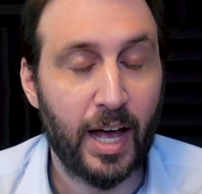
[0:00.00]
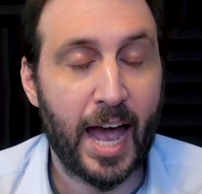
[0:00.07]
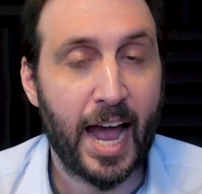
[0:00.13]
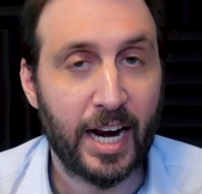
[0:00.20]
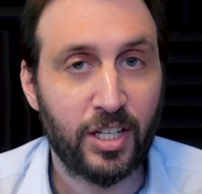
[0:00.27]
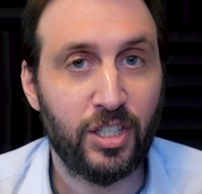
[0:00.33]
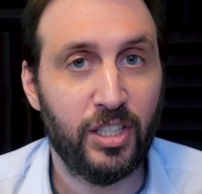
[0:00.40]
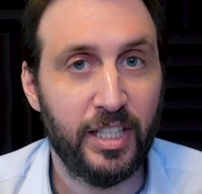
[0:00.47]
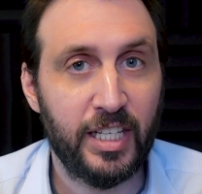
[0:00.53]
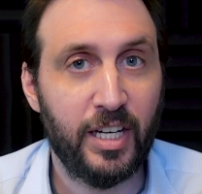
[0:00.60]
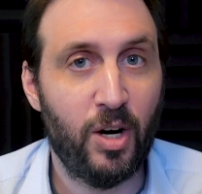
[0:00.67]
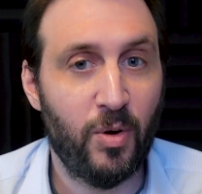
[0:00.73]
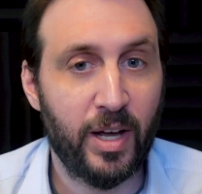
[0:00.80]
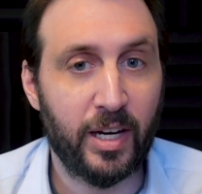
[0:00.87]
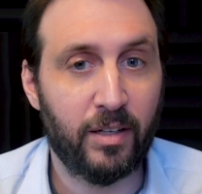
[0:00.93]
actually
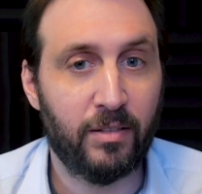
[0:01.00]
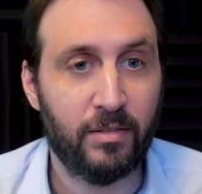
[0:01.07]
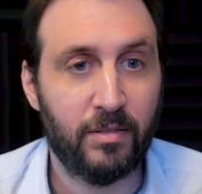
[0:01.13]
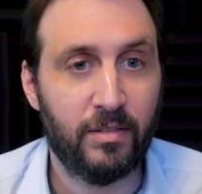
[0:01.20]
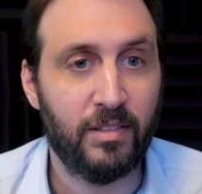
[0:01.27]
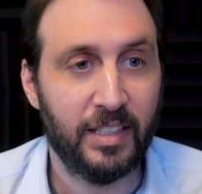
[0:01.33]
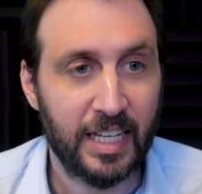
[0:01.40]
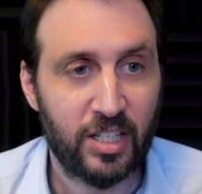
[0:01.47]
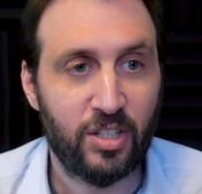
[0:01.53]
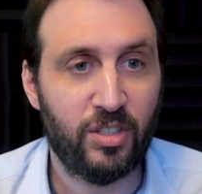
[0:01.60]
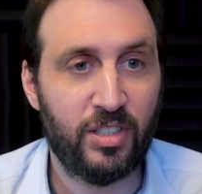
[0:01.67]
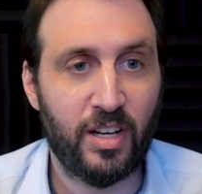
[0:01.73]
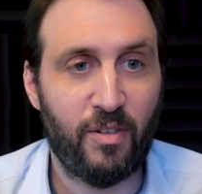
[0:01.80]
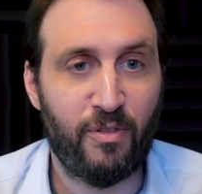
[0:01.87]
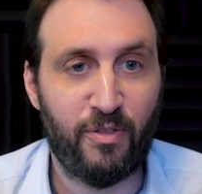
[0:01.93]
go in. Let
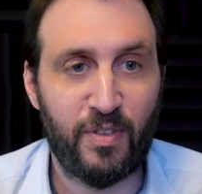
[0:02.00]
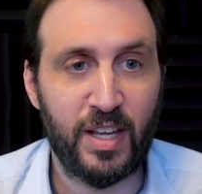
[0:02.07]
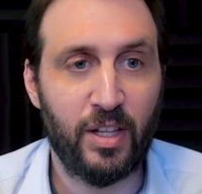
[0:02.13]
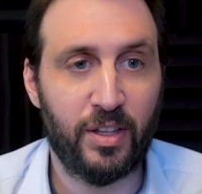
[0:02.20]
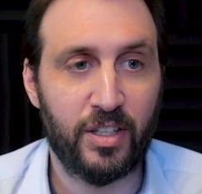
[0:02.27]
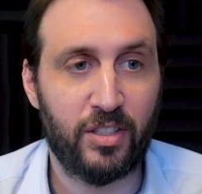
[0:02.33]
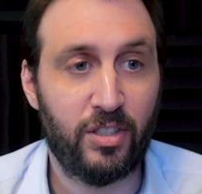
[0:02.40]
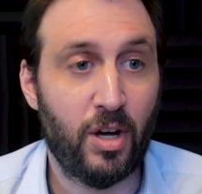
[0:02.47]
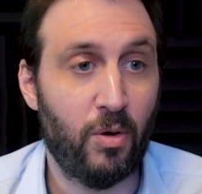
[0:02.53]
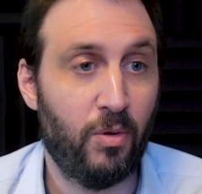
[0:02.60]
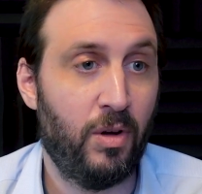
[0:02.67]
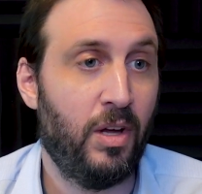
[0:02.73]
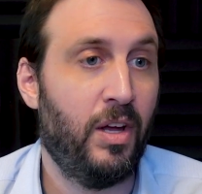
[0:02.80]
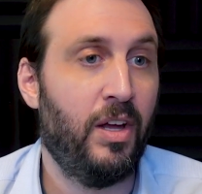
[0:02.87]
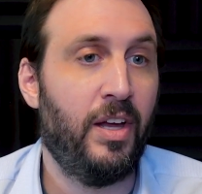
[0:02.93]
yourself feel this. So
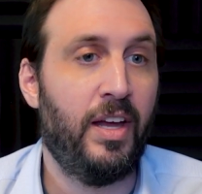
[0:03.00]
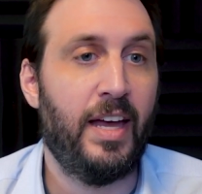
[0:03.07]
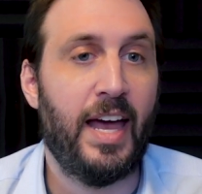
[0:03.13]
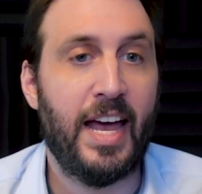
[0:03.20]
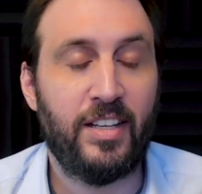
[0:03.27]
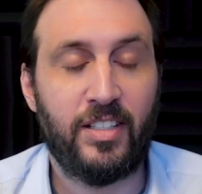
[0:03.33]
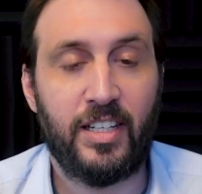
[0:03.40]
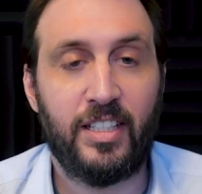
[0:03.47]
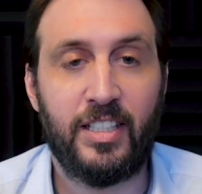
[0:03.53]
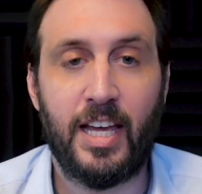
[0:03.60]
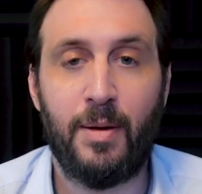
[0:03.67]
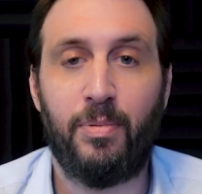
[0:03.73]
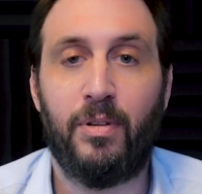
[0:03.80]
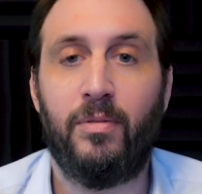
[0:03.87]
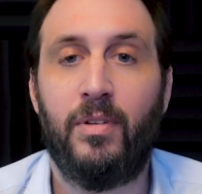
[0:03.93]
As an
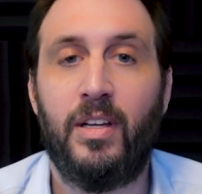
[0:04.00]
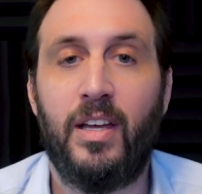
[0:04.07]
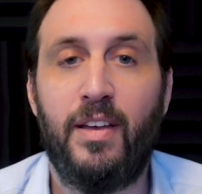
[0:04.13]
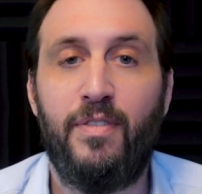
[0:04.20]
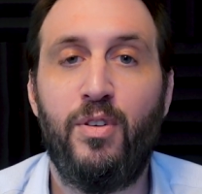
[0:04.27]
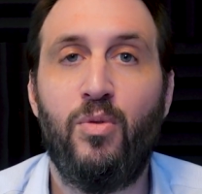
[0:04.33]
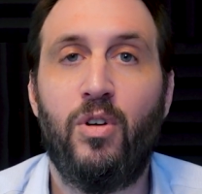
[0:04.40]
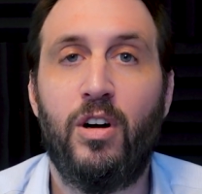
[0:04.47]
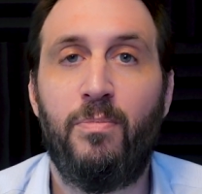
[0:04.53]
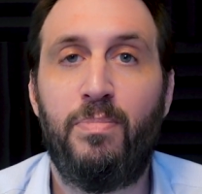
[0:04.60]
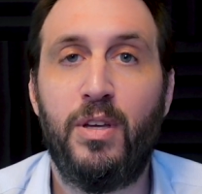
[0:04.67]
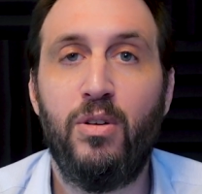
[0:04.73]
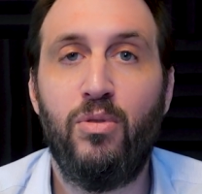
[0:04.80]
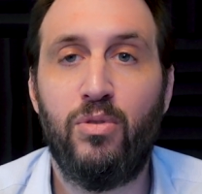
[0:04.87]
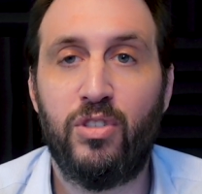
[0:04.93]
example, if you were
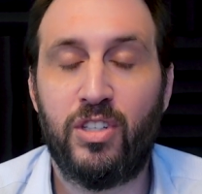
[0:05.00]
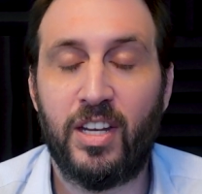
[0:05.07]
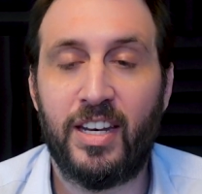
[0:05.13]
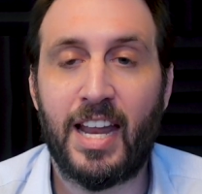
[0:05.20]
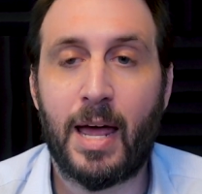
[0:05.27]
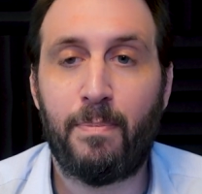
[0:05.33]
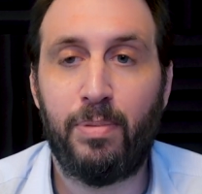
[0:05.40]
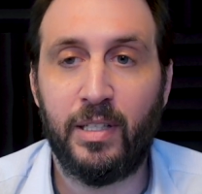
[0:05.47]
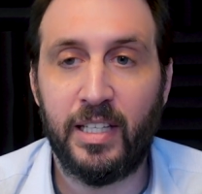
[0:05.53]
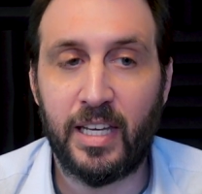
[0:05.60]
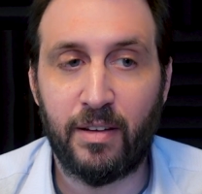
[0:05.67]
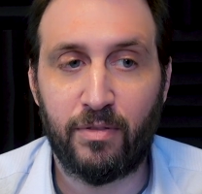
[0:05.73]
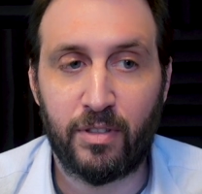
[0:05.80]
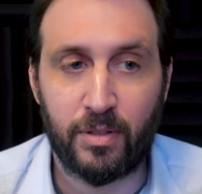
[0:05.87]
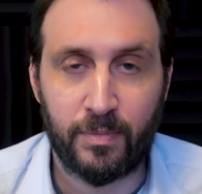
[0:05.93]
abused and not
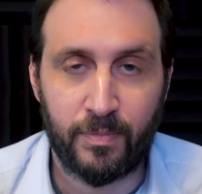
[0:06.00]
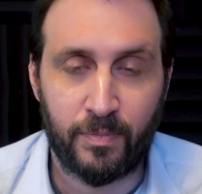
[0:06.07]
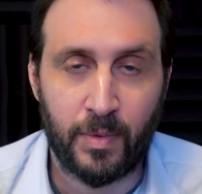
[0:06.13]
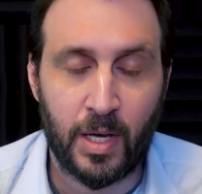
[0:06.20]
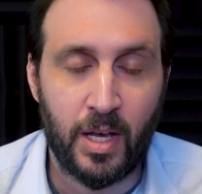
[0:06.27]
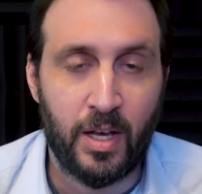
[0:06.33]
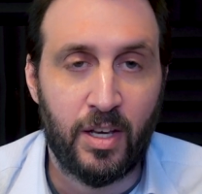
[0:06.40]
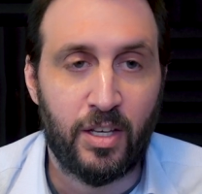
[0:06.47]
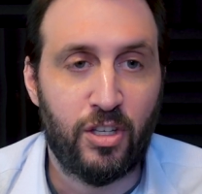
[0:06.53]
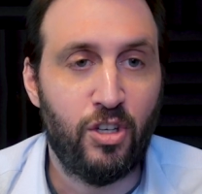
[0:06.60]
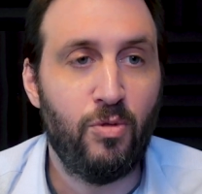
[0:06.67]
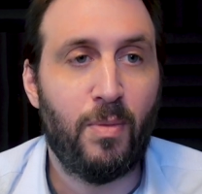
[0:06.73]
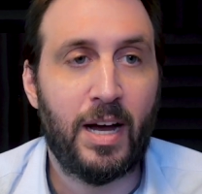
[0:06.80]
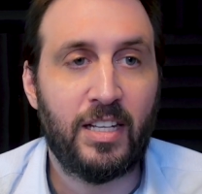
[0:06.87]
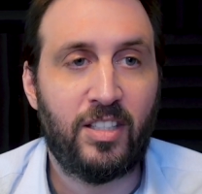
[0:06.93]
believed,
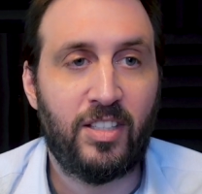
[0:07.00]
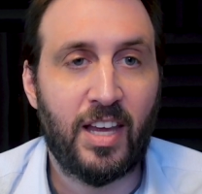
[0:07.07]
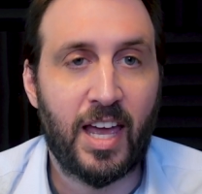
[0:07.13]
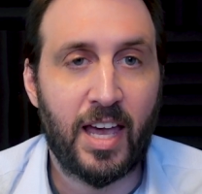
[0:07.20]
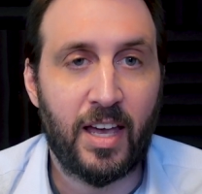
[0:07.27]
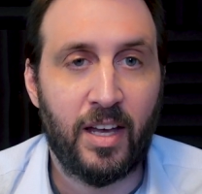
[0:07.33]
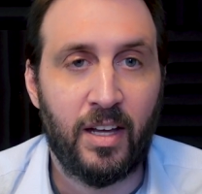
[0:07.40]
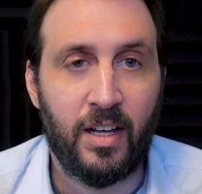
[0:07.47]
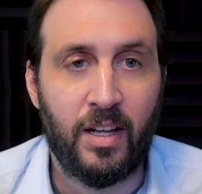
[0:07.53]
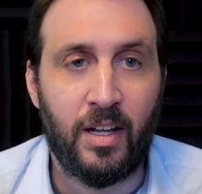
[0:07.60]
you might say,